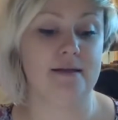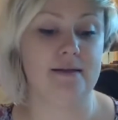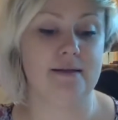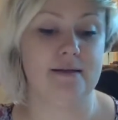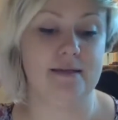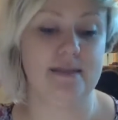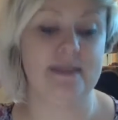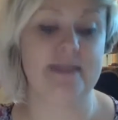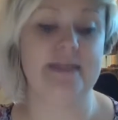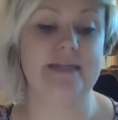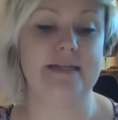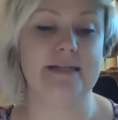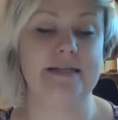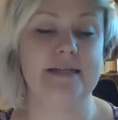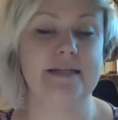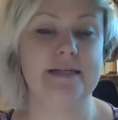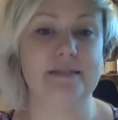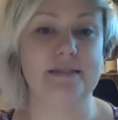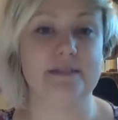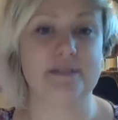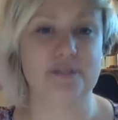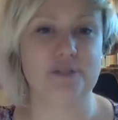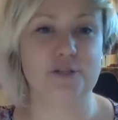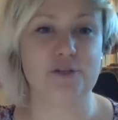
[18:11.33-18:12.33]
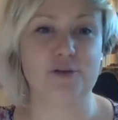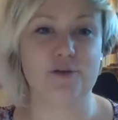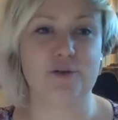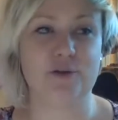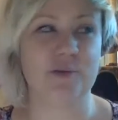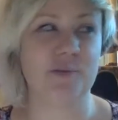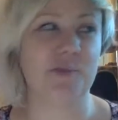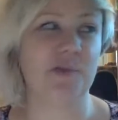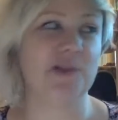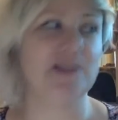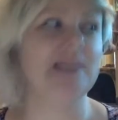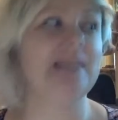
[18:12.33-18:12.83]
need to
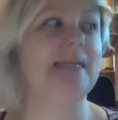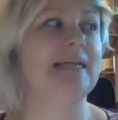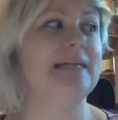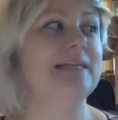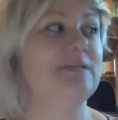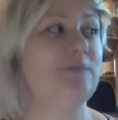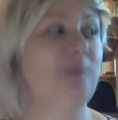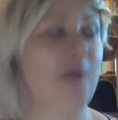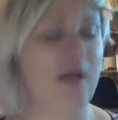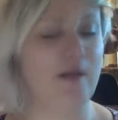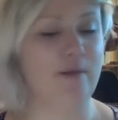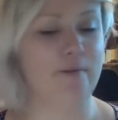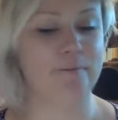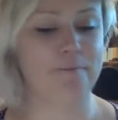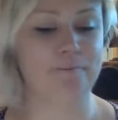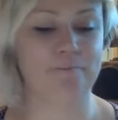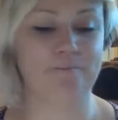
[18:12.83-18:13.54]
complete as well.